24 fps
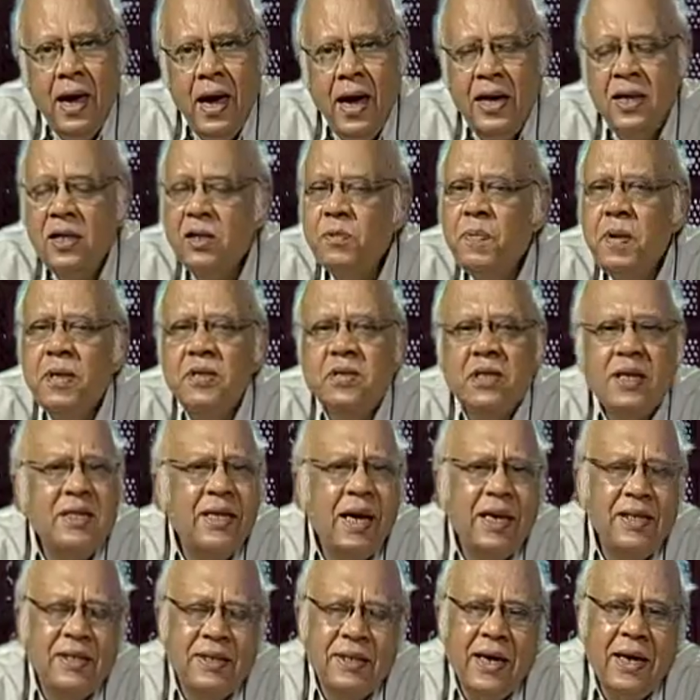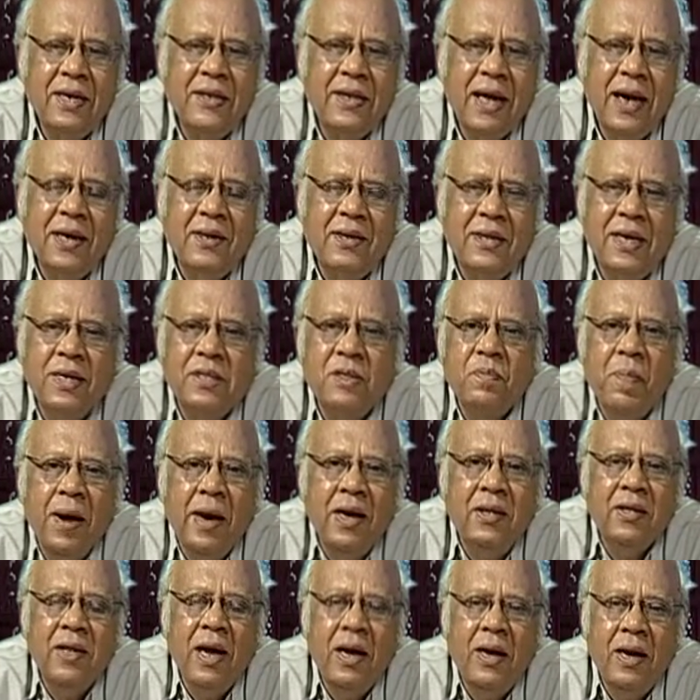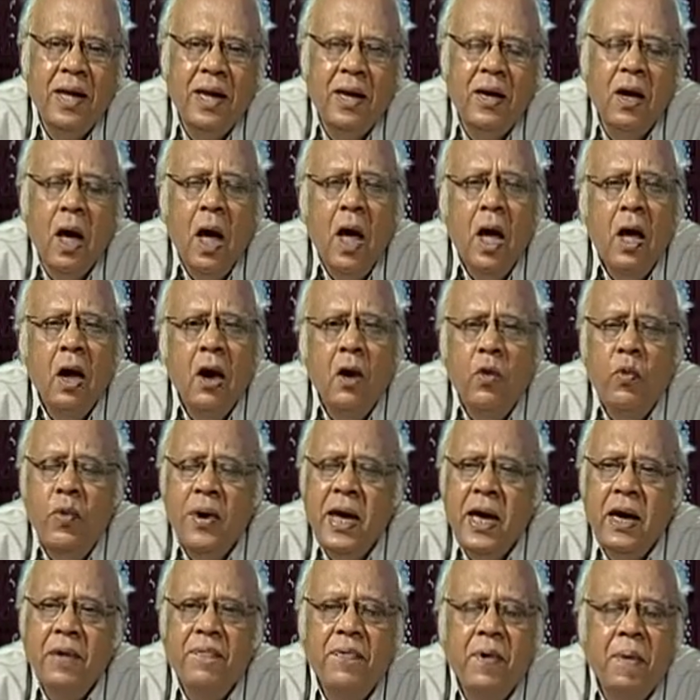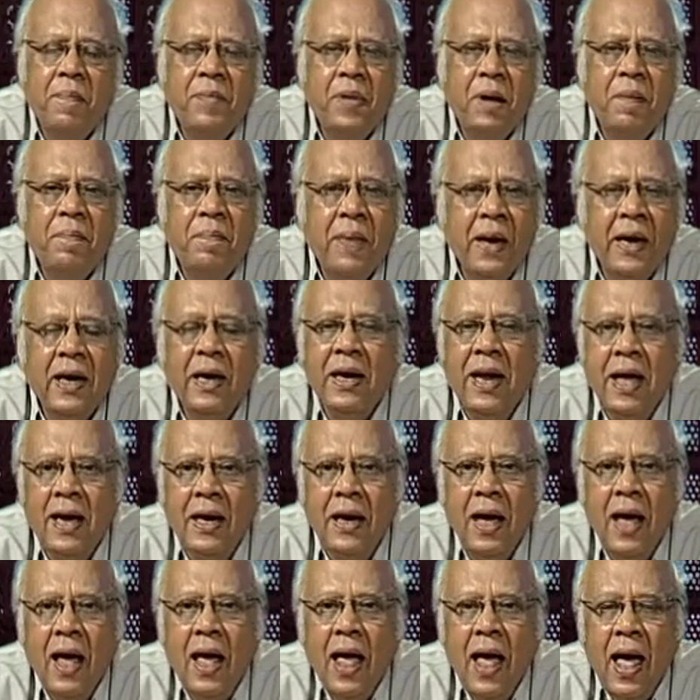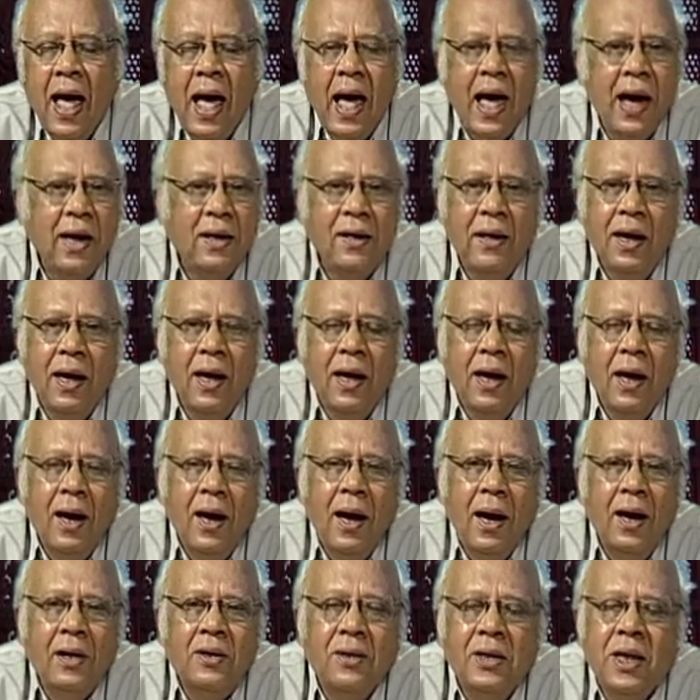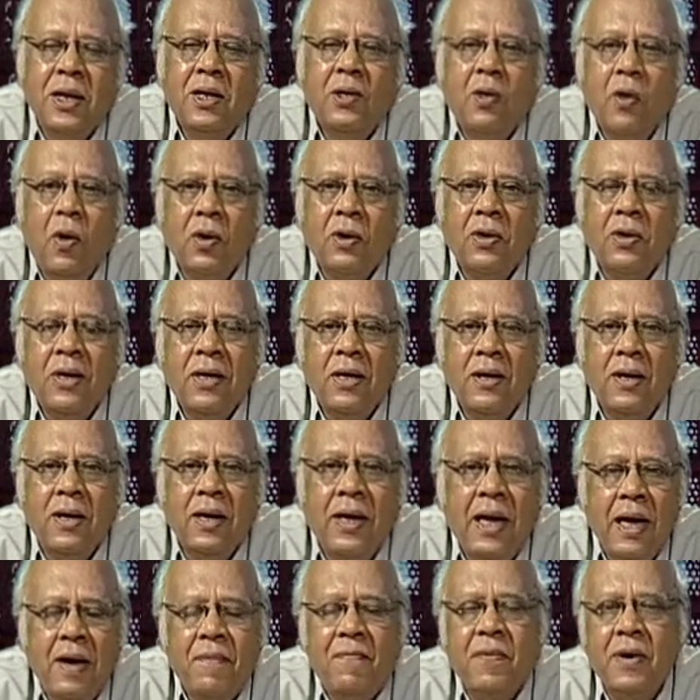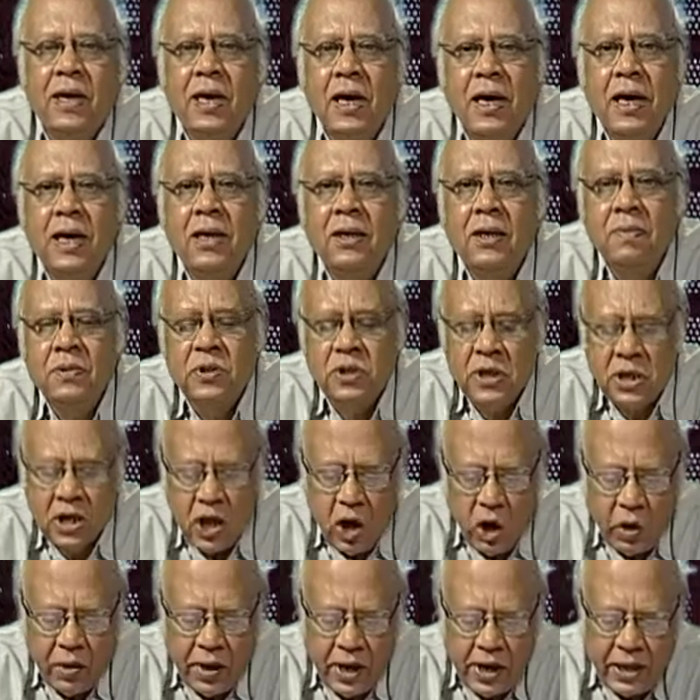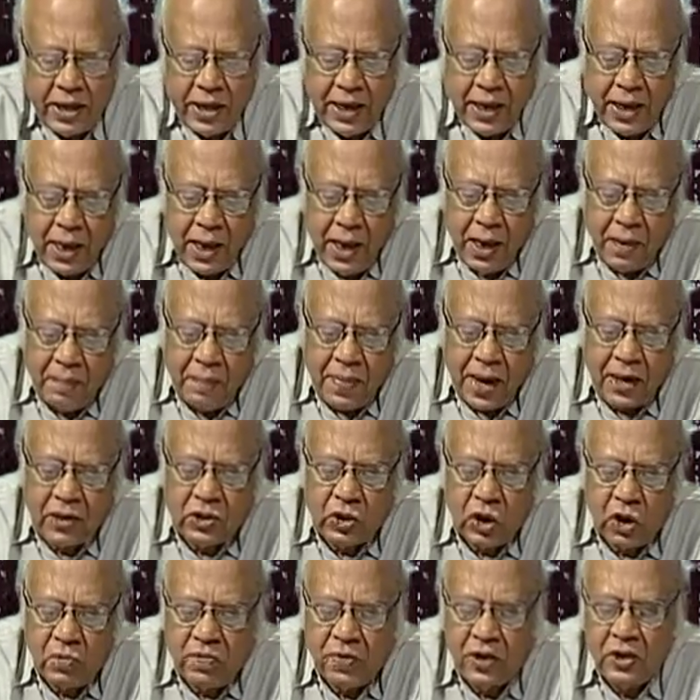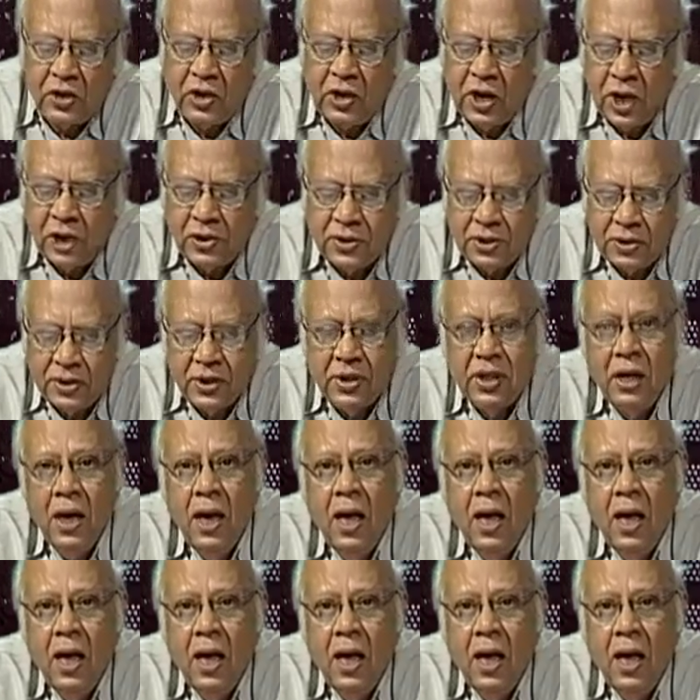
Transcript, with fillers: It has been suggested that this made the league weak from the beginning and uh, did not give collective security much of a chance.